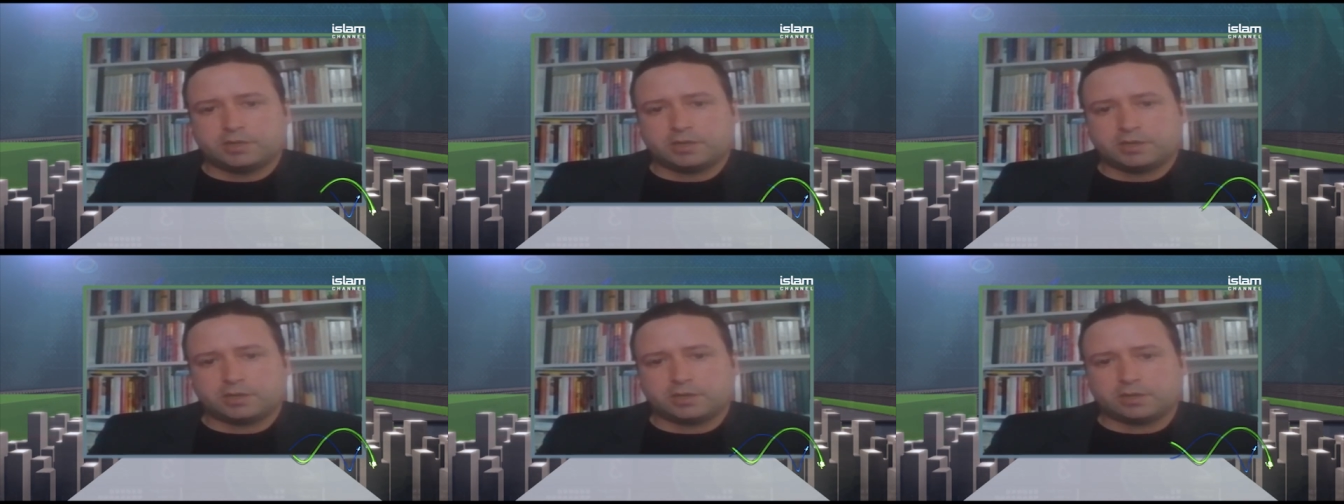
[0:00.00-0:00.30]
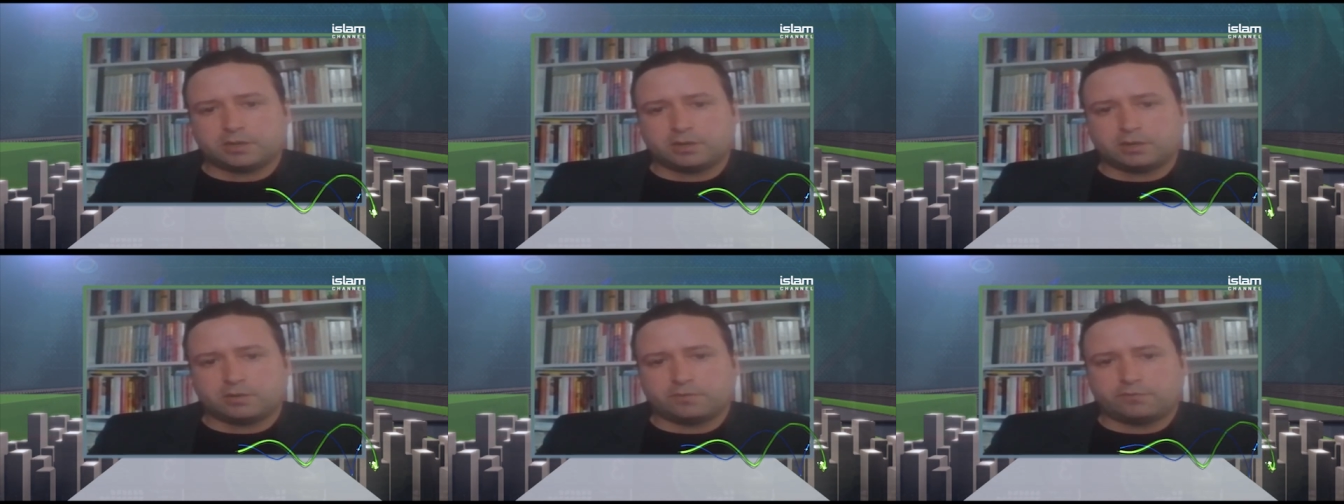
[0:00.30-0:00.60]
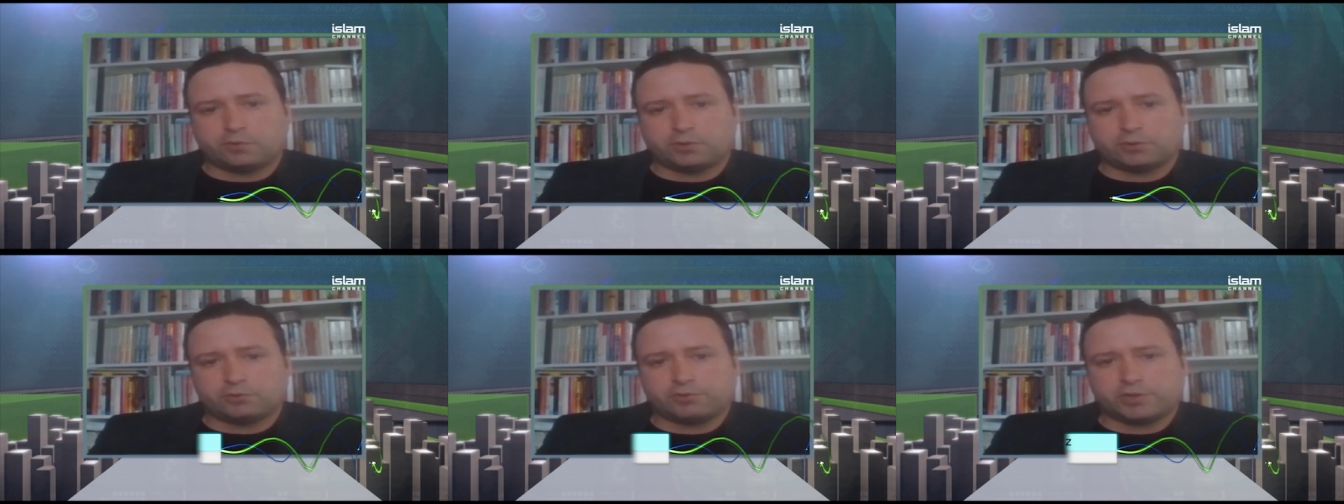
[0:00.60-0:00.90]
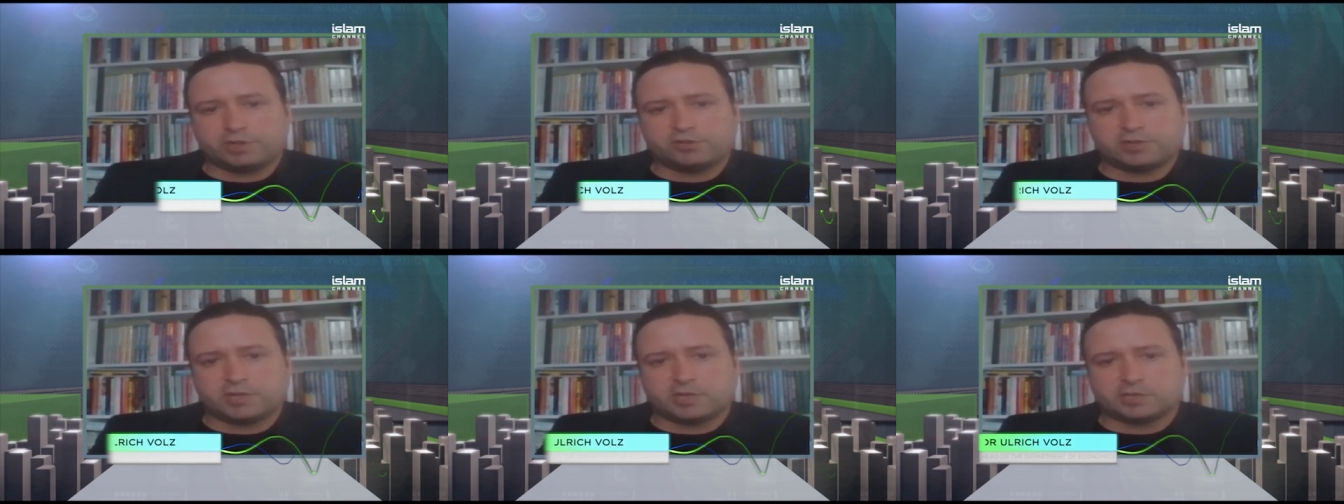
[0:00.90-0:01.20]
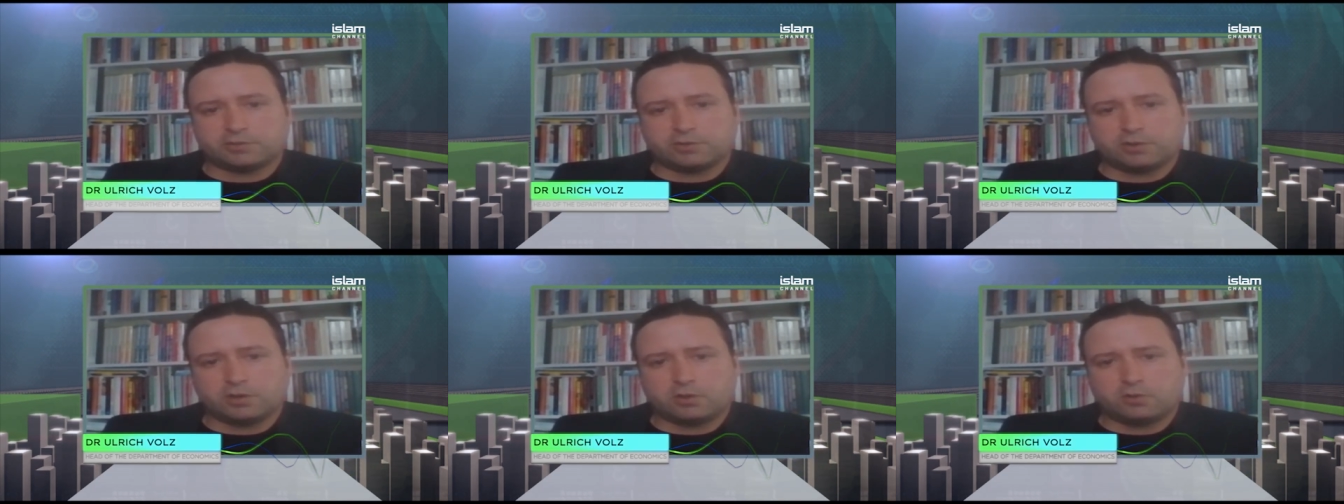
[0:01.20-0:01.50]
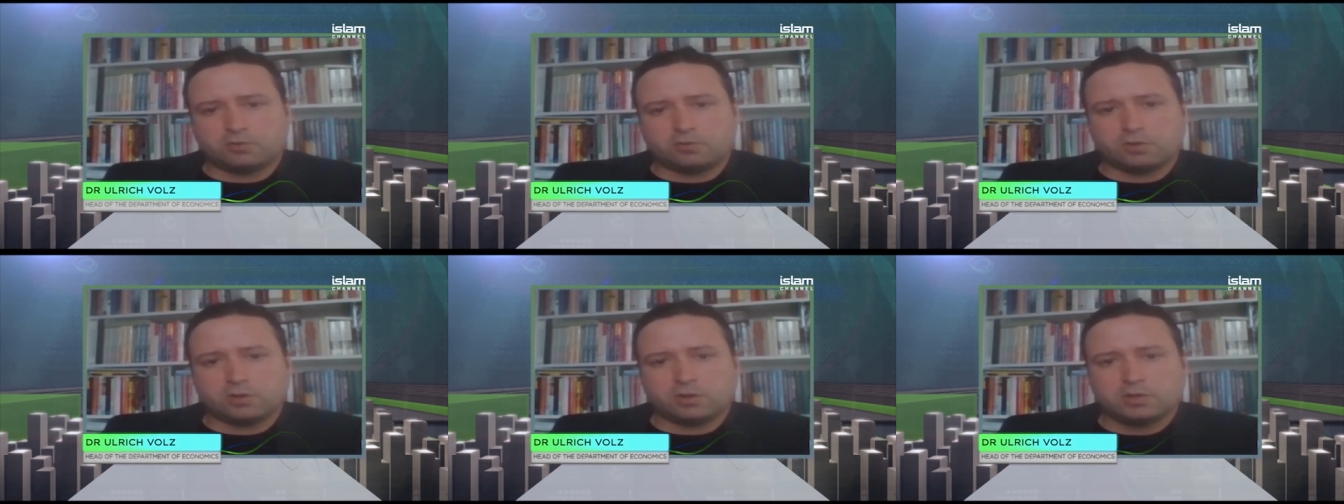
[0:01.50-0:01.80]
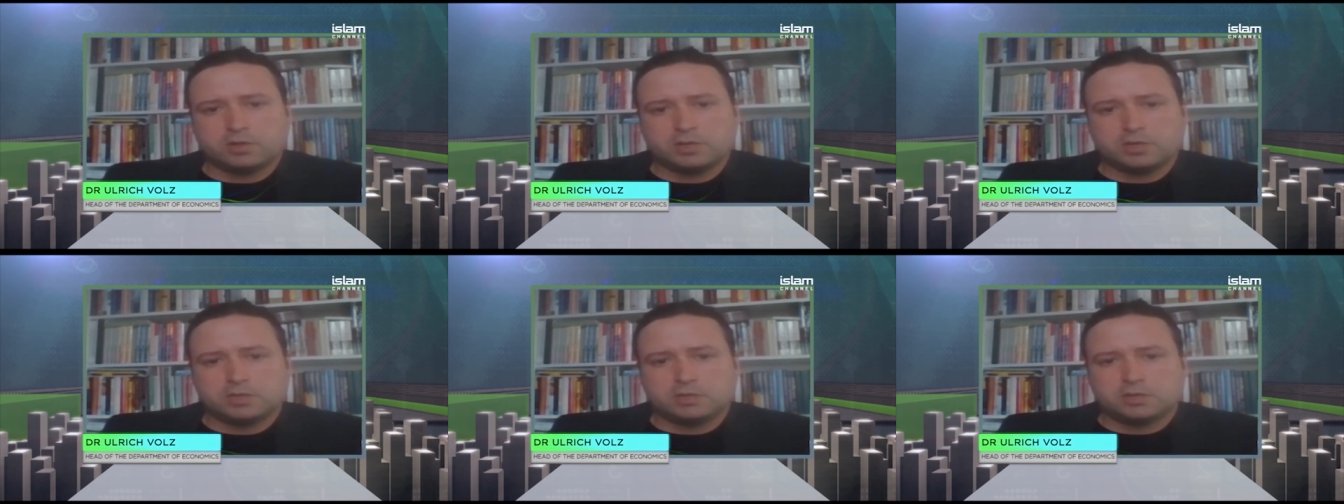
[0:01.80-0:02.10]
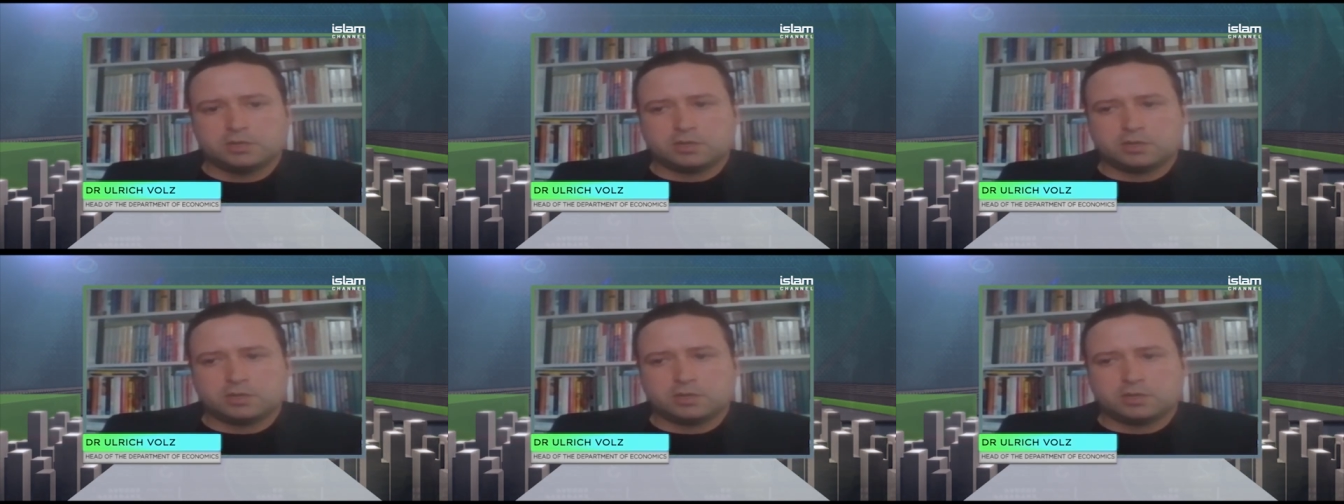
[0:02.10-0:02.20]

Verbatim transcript: uh, uh, for the region as a whole.